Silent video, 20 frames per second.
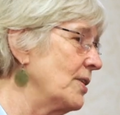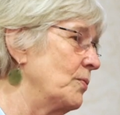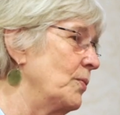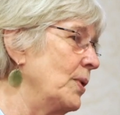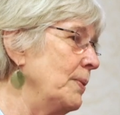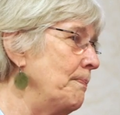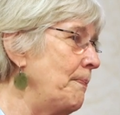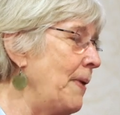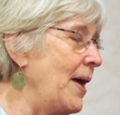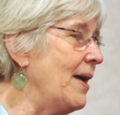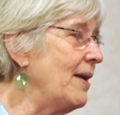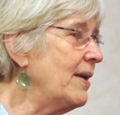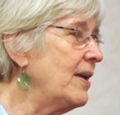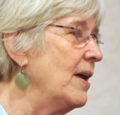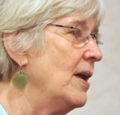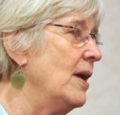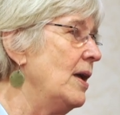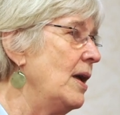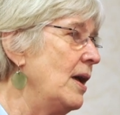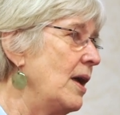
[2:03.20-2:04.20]
So I went back,
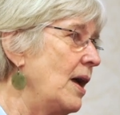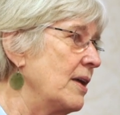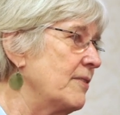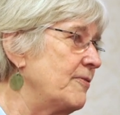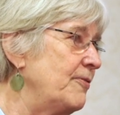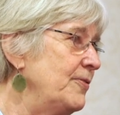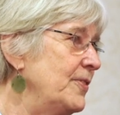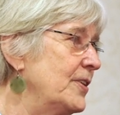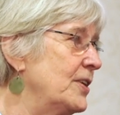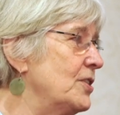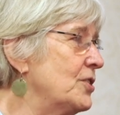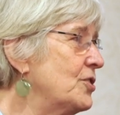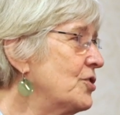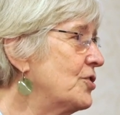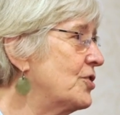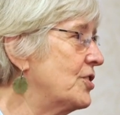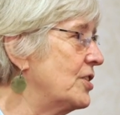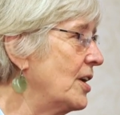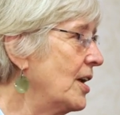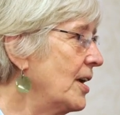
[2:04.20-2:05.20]
I
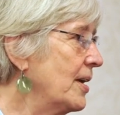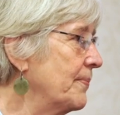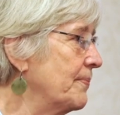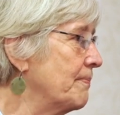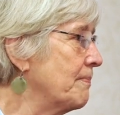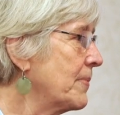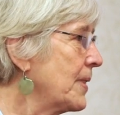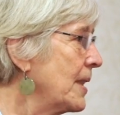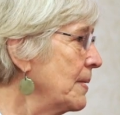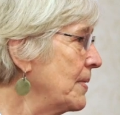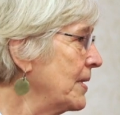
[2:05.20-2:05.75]
finished um,